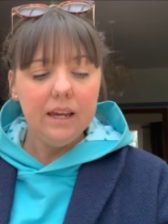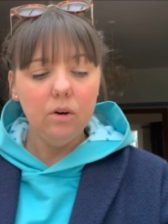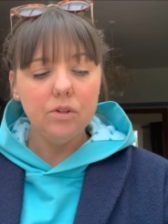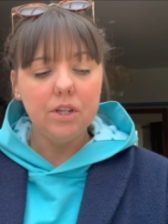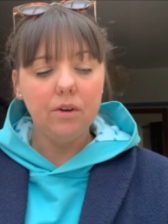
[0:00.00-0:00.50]
it
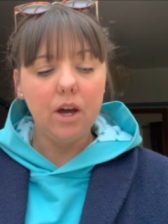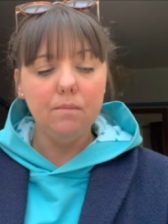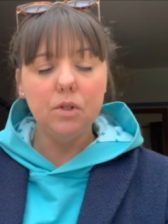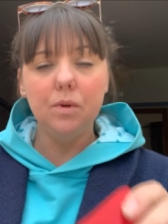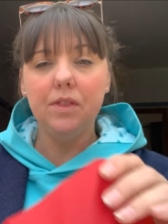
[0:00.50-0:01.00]
also
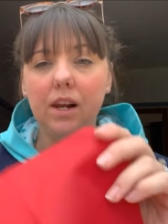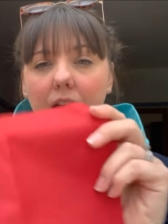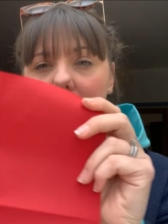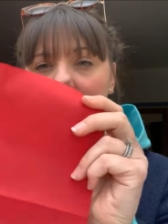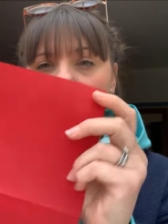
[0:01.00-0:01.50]
comes with the
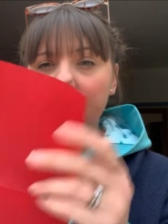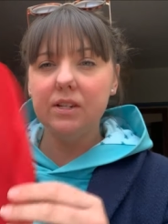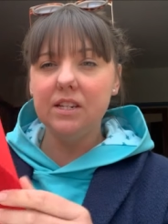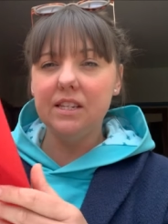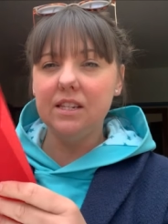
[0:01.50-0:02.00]
lining,
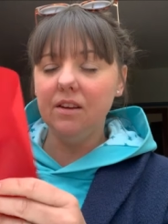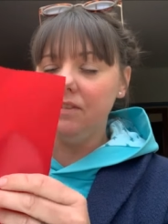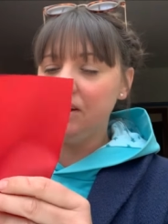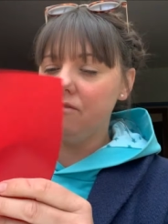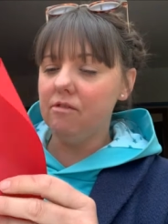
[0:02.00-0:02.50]
which is this
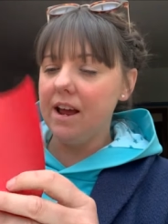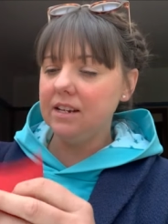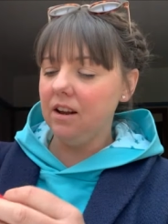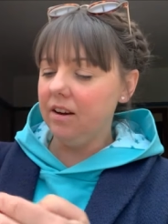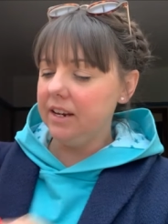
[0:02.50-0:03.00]
lovely red
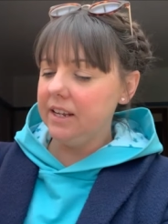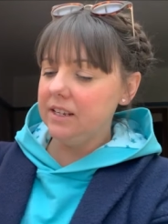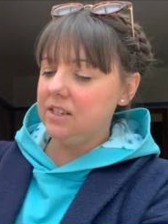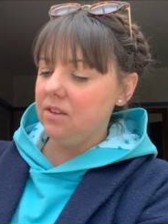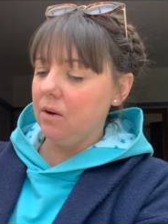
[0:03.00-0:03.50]
lining,
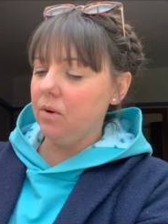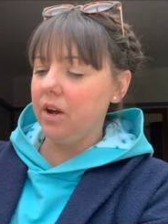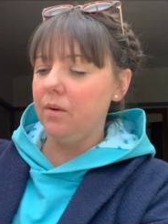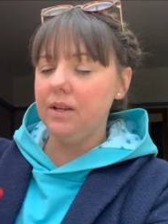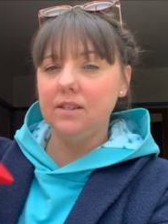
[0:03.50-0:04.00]
so that will
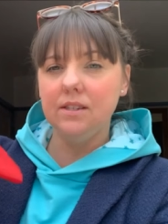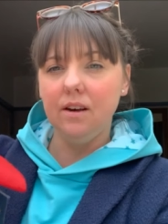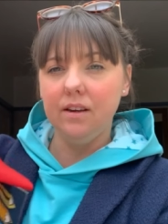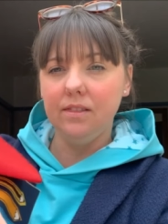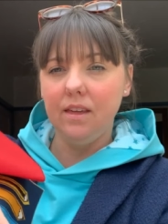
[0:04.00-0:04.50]
go
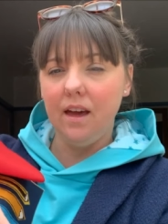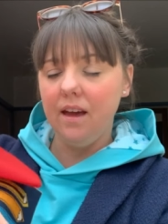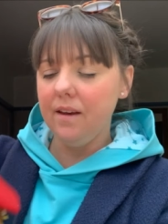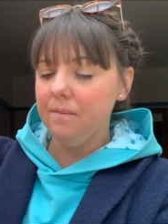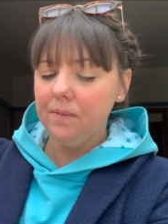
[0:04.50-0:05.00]
inside
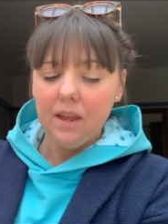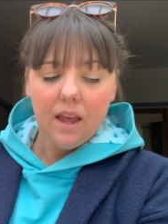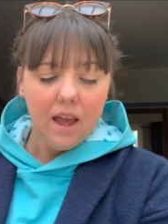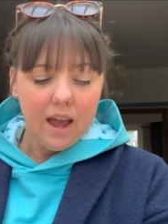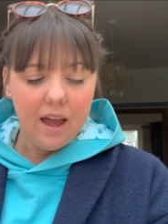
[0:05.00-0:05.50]
there.
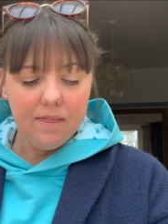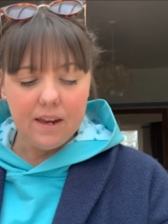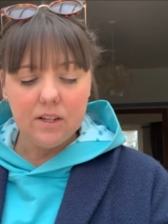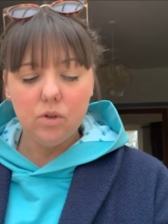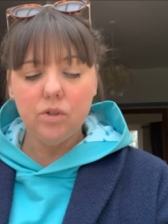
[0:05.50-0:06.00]
And
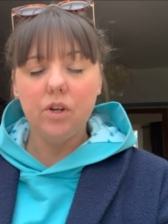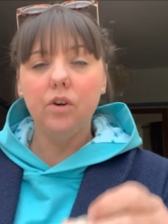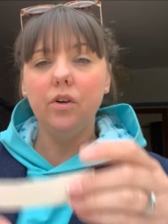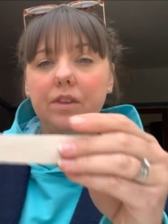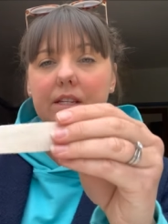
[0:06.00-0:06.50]
then it's also
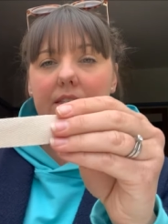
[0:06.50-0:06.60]
got